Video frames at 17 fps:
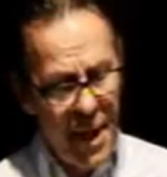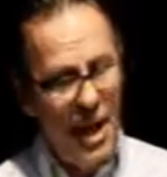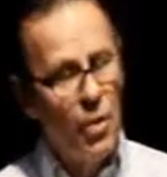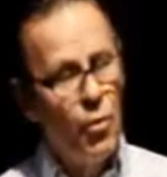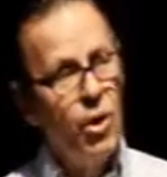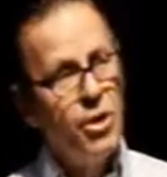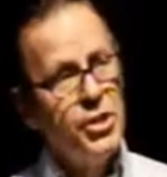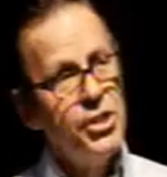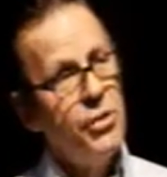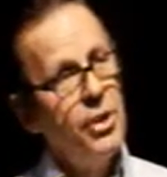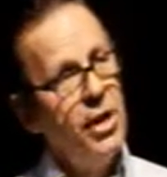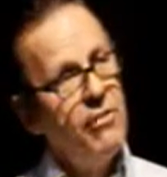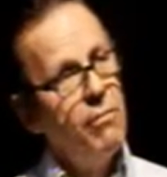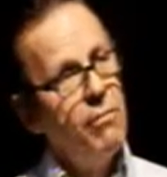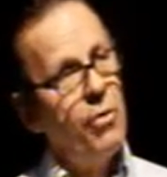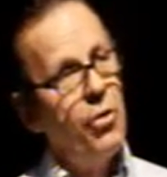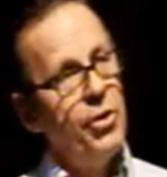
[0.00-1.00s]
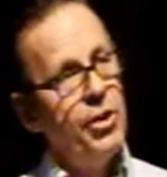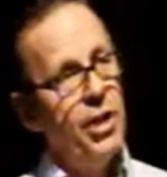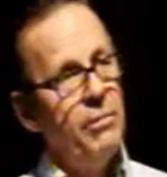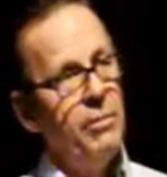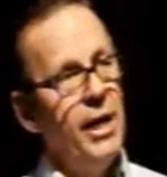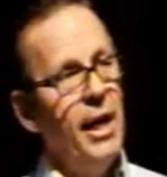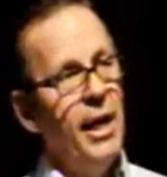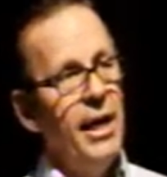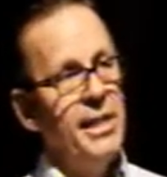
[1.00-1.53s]
And once you have
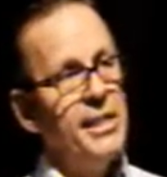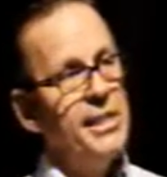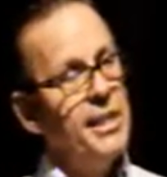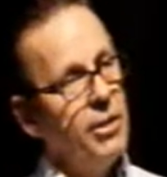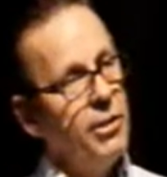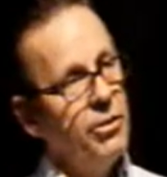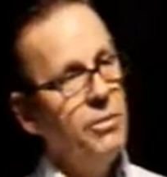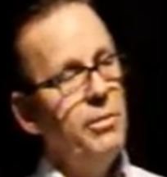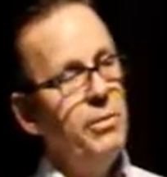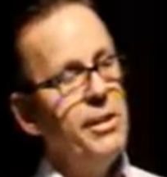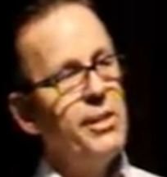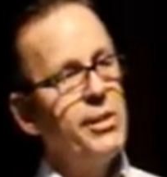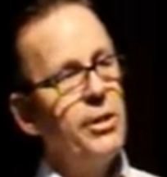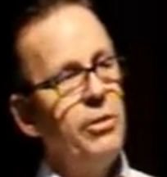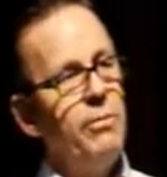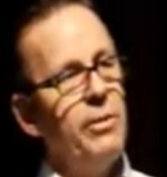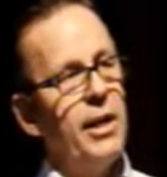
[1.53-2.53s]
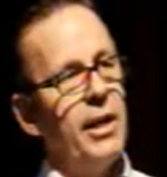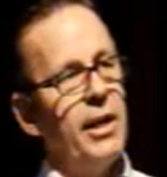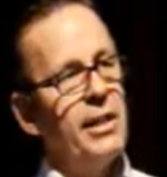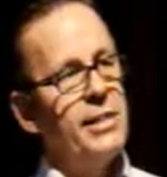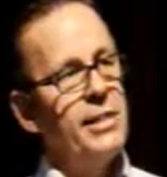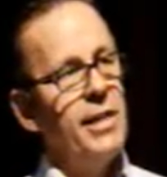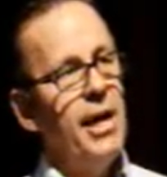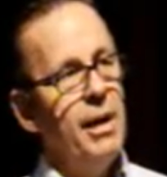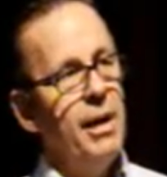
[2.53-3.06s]
ammonium, it's got to be
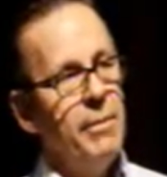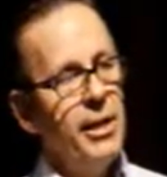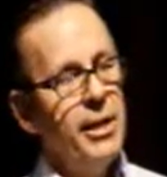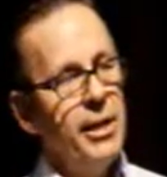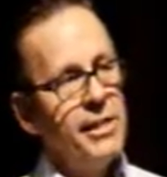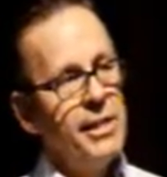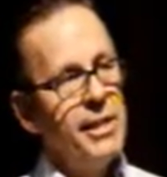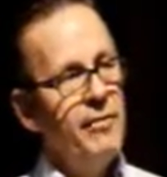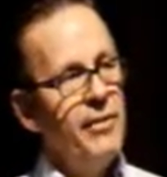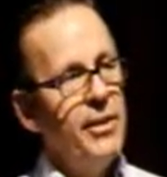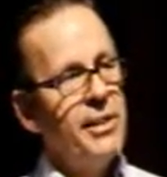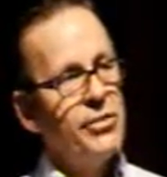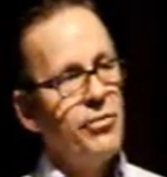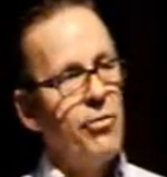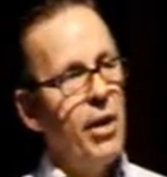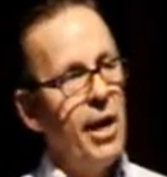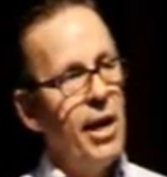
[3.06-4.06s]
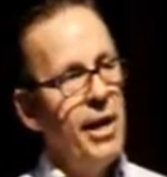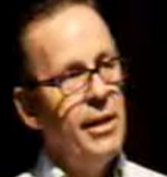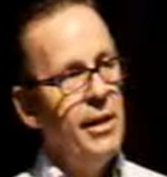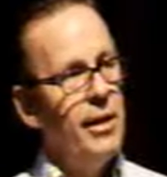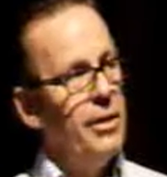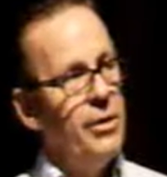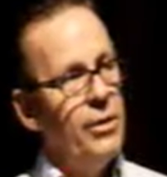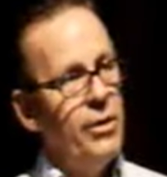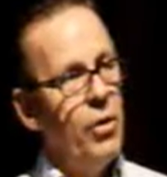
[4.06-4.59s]
solubilized, because if it's dry,
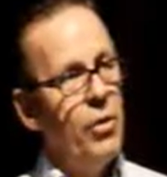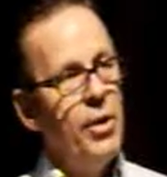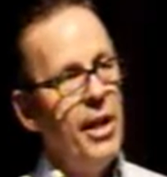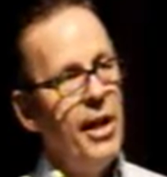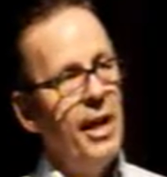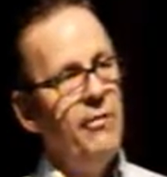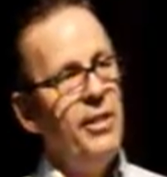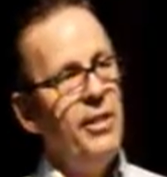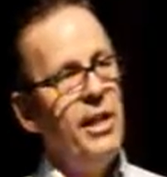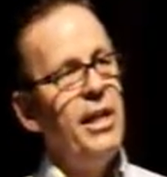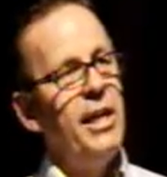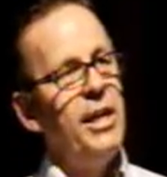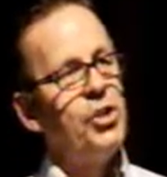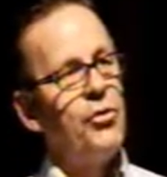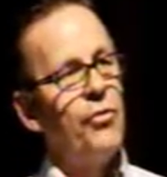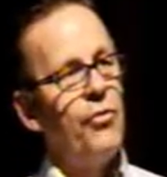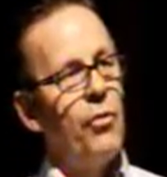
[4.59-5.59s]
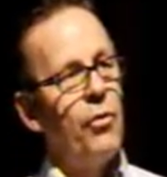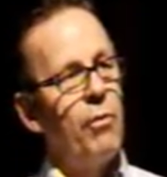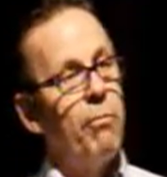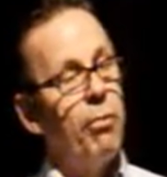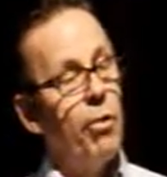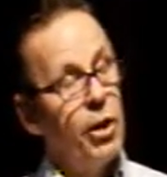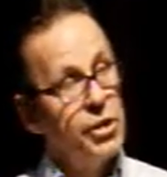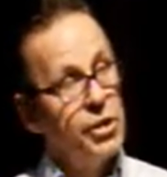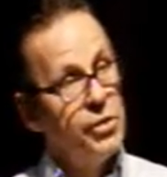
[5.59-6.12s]
you only have the
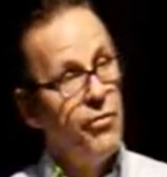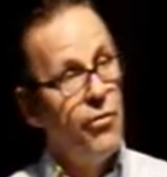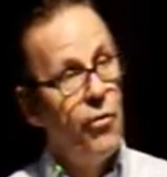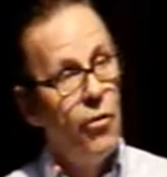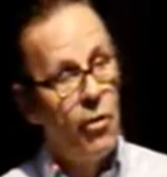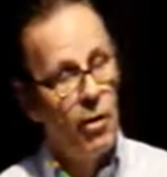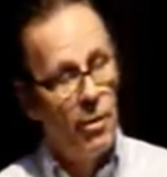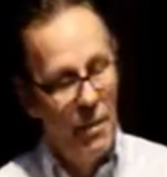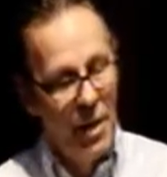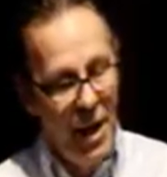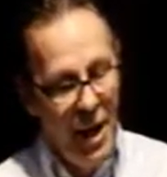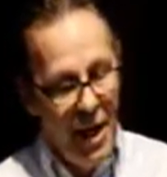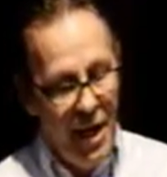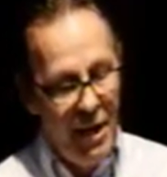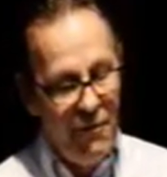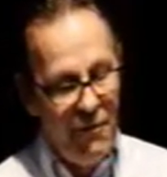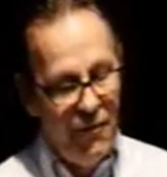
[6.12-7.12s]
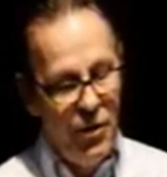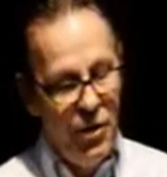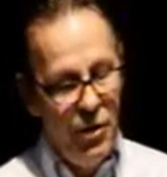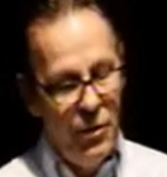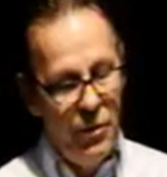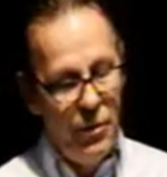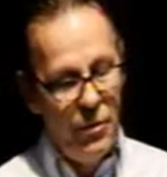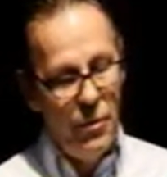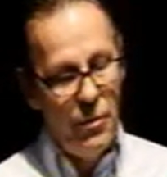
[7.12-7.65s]
NH4 plus 4. If
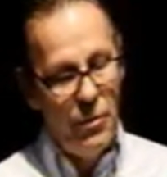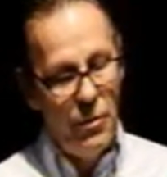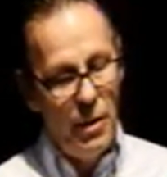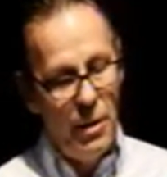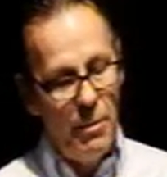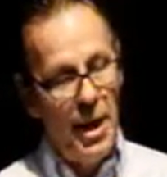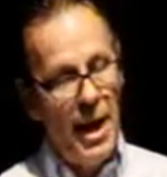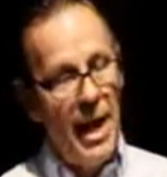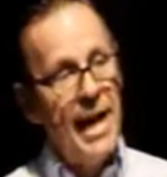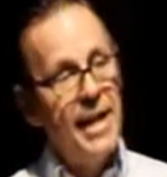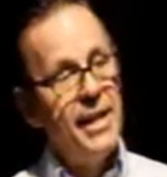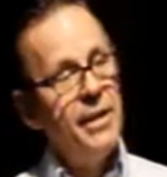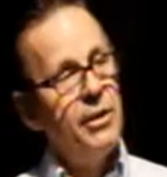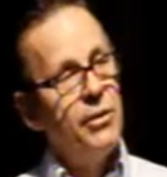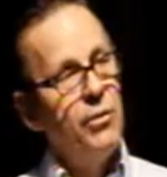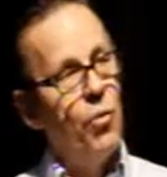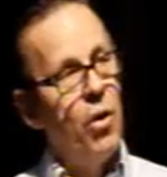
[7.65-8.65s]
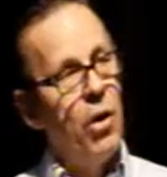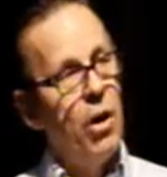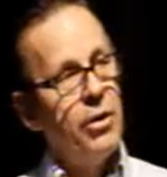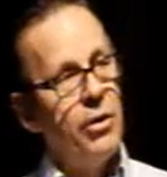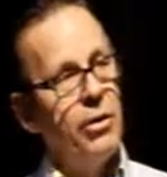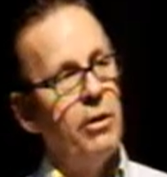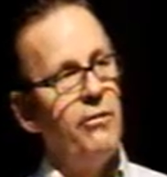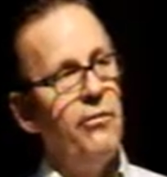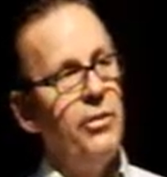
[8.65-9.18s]
you add it in
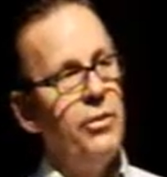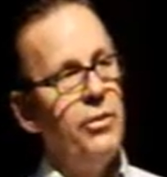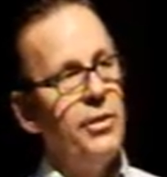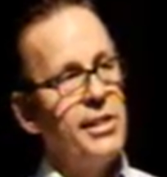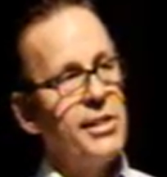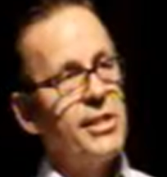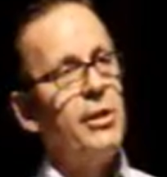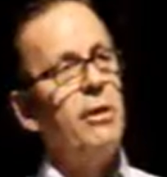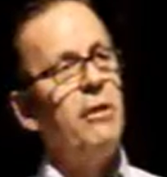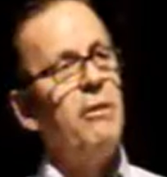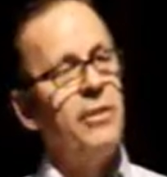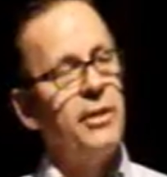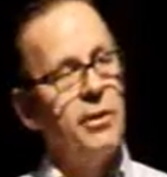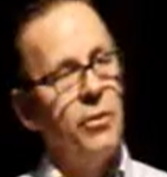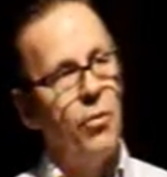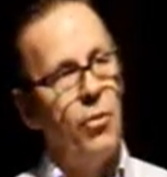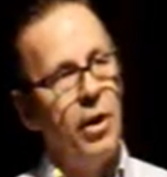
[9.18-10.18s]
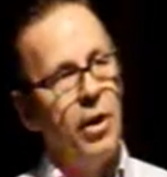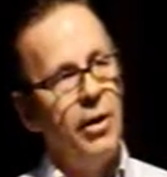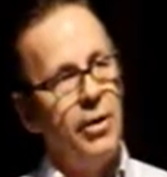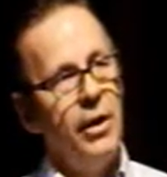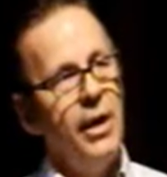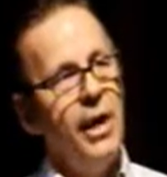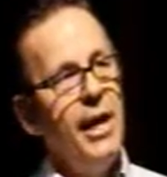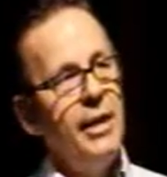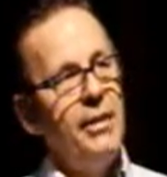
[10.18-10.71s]
water, if you dissolve it in
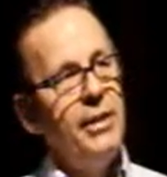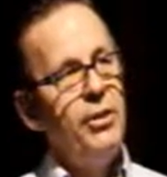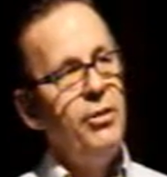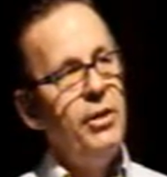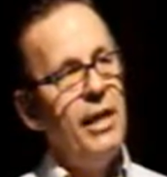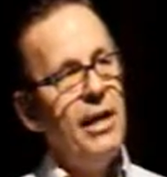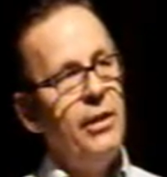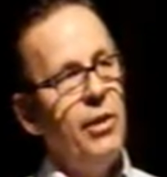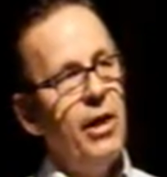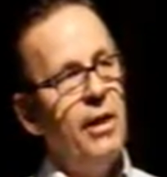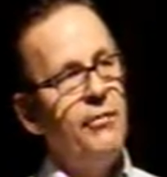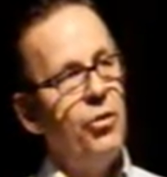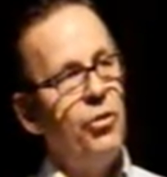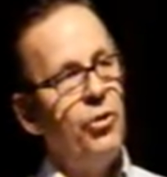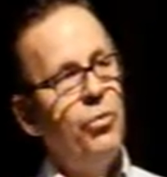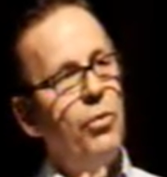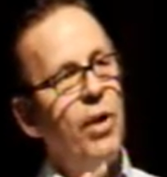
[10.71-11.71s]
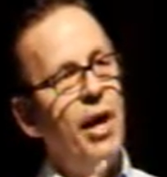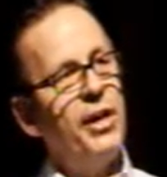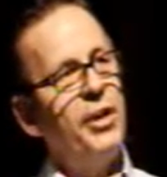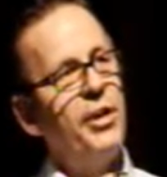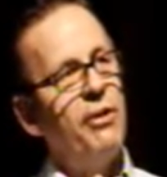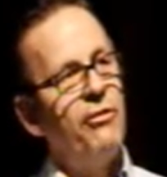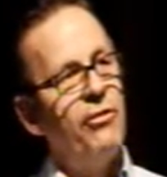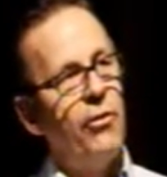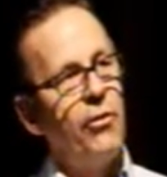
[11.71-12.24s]
water, then you have the two
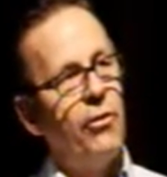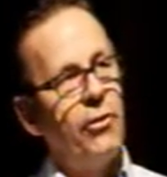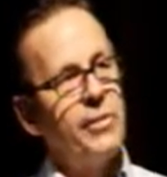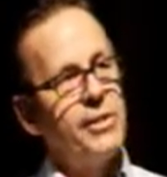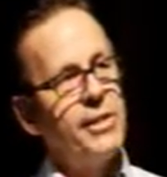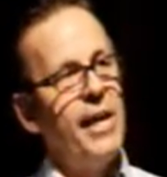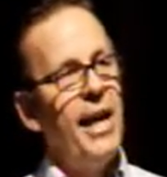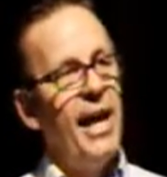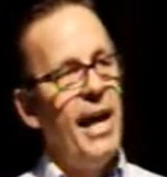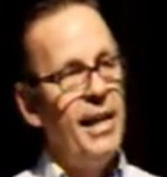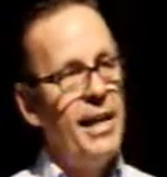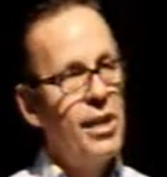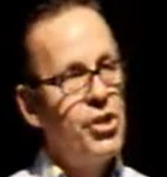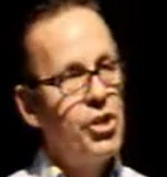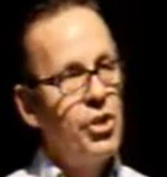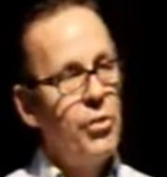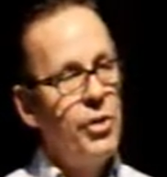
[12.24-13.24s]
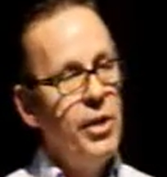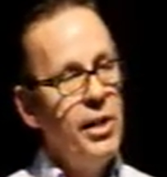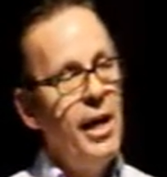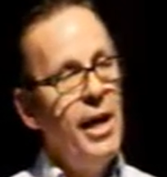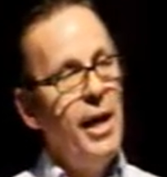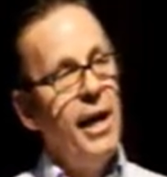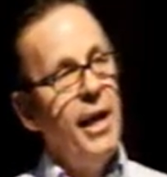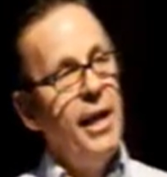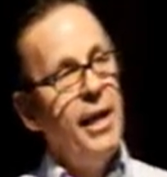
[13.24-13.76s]
ionic forms,
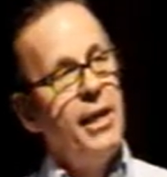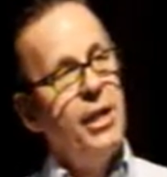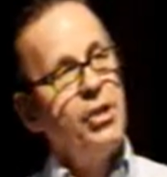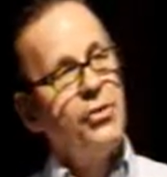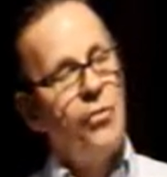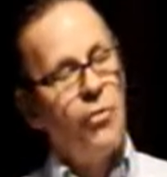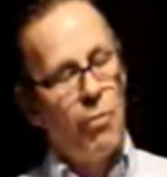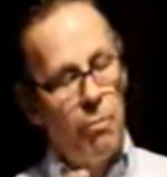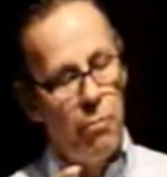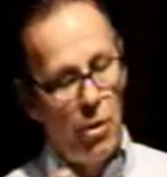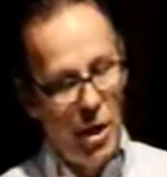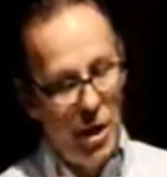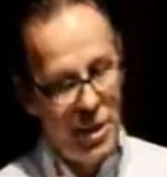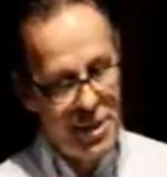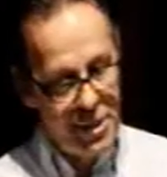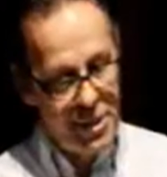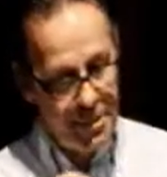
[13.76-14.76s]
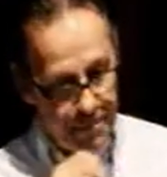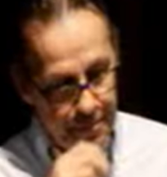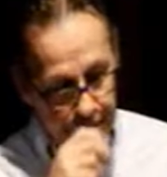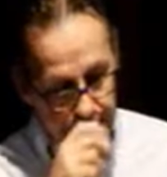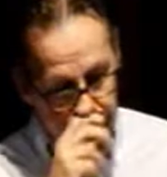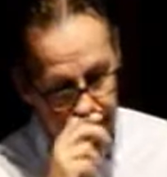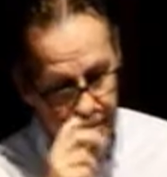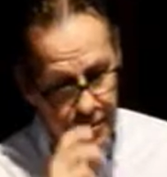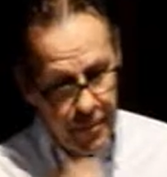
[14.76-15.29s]
NH3 and NH4
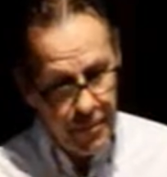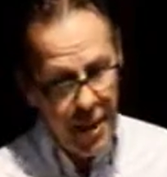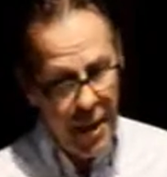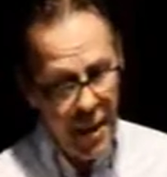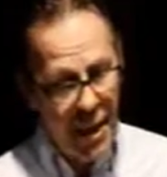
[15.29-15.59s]
plus.